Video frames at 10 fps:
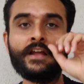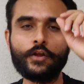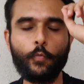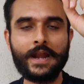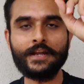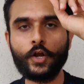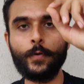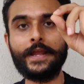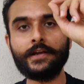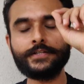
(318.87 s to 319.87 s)
Now, one
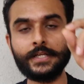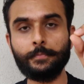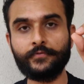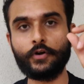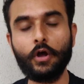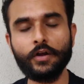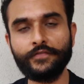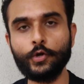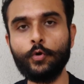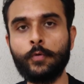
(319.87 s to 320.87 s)
quick tip for all of
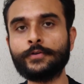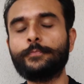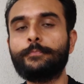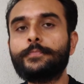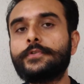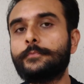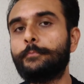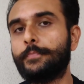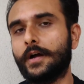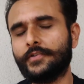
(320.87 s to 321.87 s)
you who want
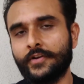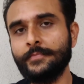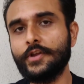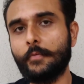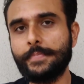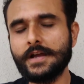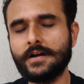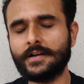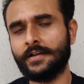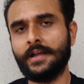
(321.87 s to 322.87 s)
to trim your
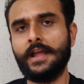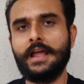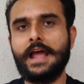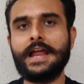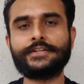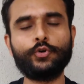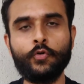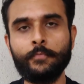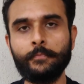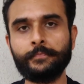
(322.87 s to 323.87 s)
beard at
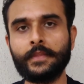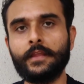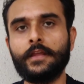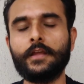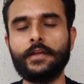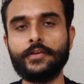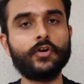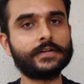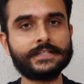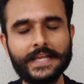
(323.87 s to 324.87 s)
home
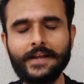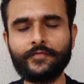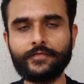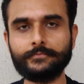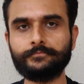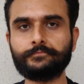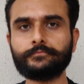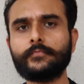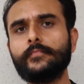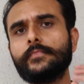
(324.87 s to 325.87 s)
yourself.
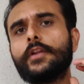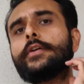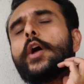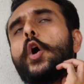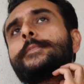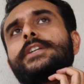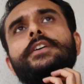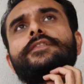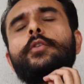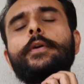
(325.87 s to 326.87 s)
Okay,
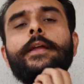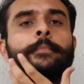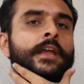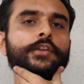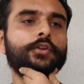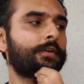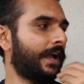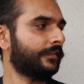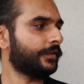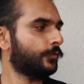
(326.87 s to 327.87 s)
observe. Okay, you can
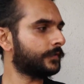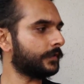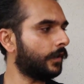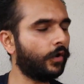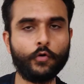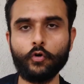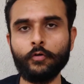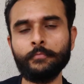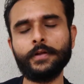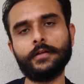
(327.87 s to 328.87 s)
either use a
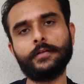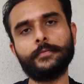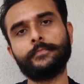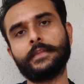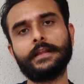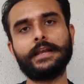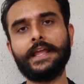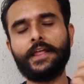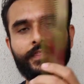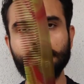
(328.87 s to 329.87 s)
comb
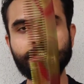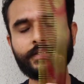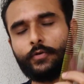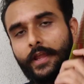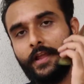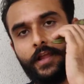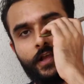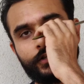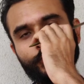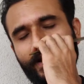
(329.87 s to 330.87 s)
like this. Okay,
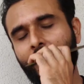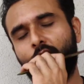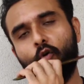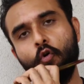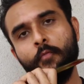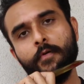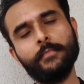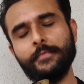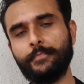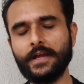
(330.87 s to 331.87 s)
so when I comb
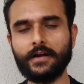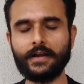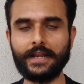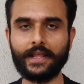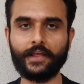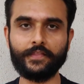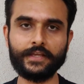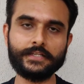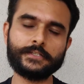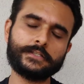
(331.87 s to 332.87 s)
my beard like
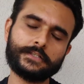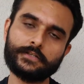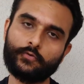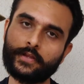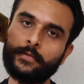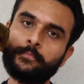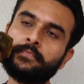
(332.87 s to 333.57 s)
this, okay,